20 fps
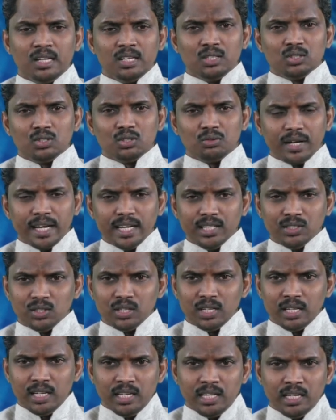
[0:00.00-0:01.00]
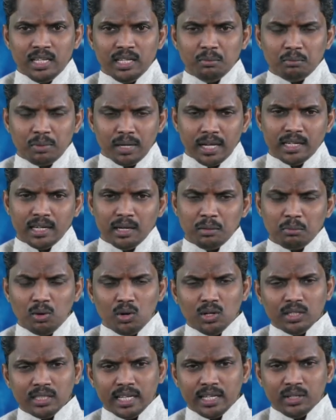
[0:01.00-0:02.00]
So friends, in blended
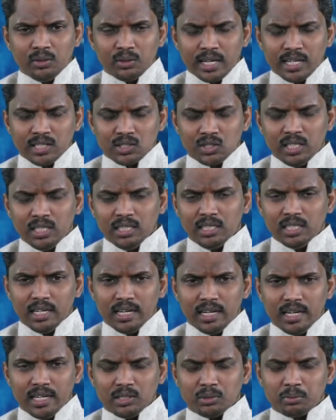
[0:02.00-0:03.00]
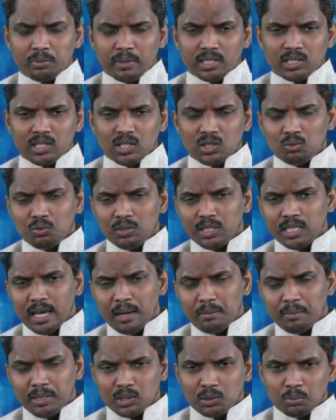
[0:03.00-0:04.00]
mode then you can see the learning spaces which
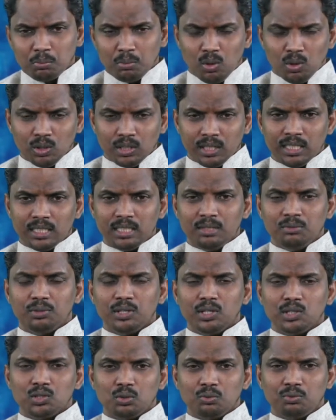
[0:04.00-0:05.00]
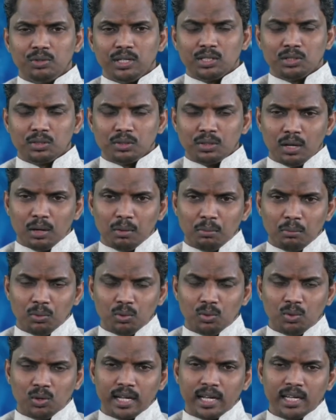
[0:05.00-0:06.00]
happens both in the face to face
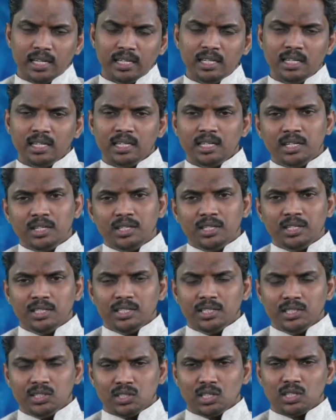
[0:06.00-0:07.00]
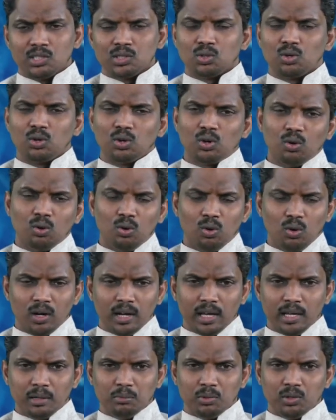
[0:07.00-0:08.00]
mode and distance or
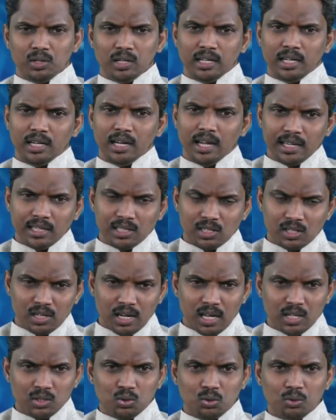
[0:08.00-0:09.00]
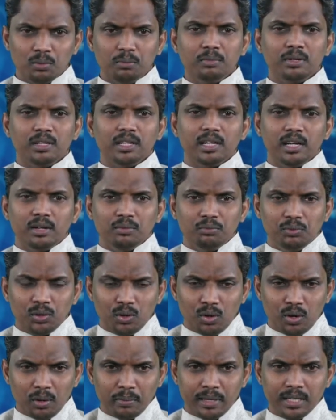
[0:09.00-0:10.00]
online mode, like classroom,
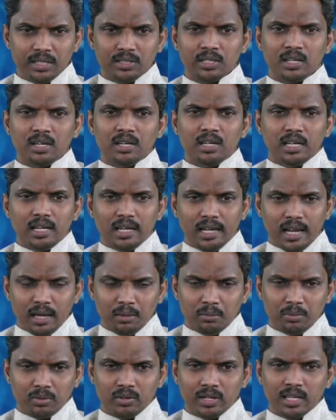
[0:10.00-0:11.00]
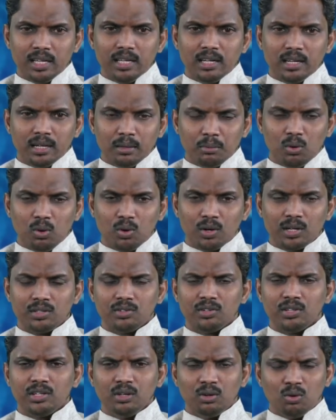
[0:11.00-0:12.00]
environment, library,
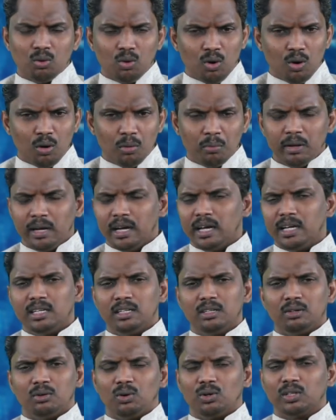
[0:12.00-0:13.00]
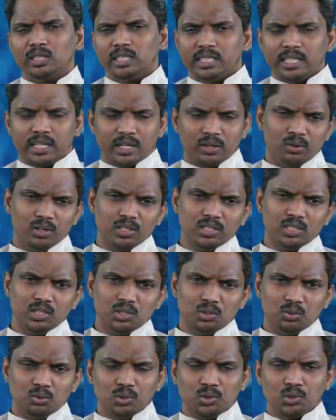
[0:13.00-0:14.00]
laboratory, home, and all the technology
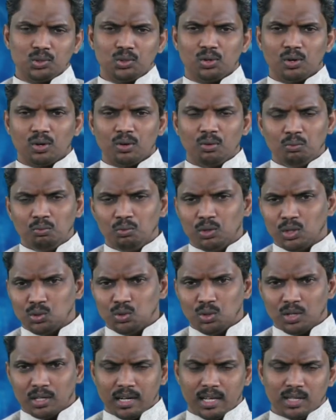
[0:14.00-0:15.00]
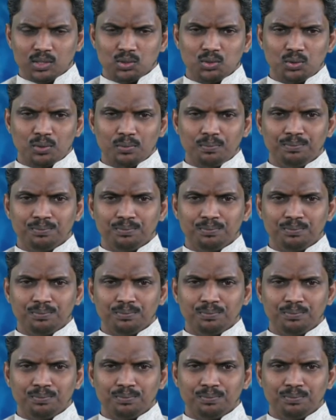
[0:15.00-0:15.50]
tools or virtual classroom.